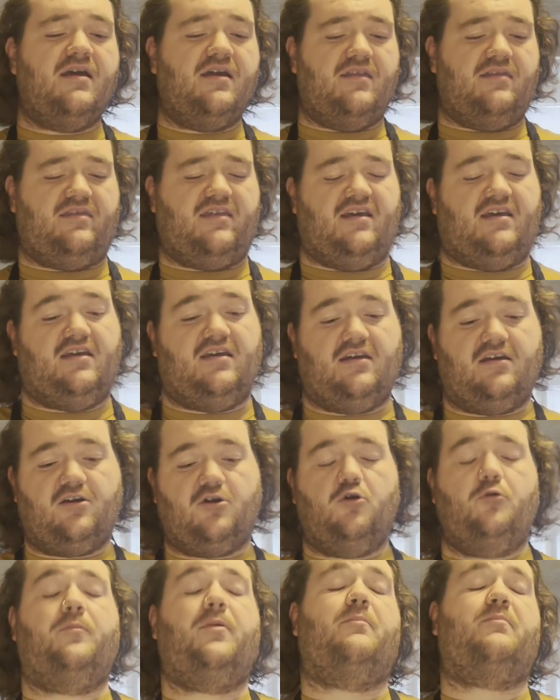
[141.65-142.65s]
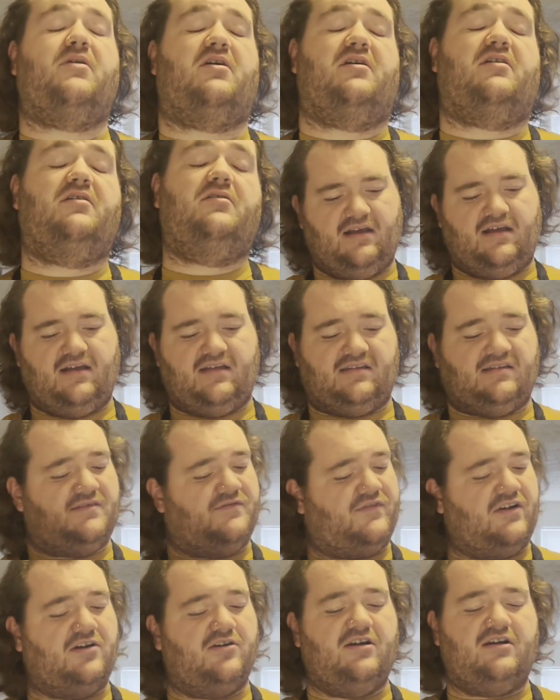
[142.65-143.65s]
The Koopa Bun is
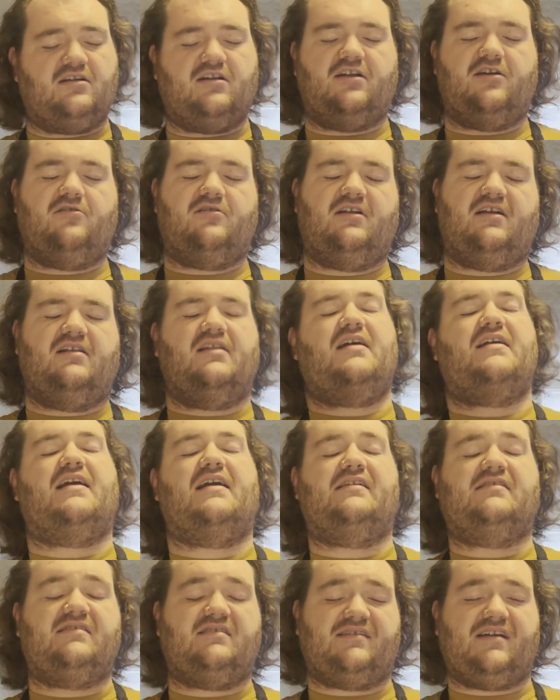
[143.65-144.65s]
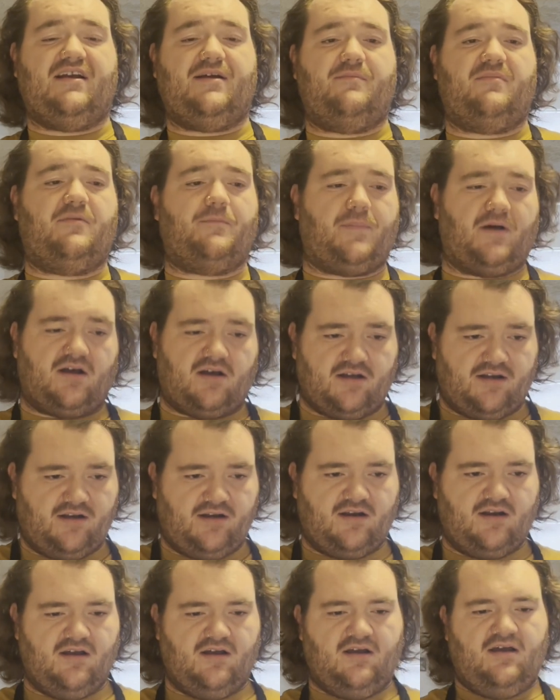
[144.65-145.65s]
very clearly like a steamed bun.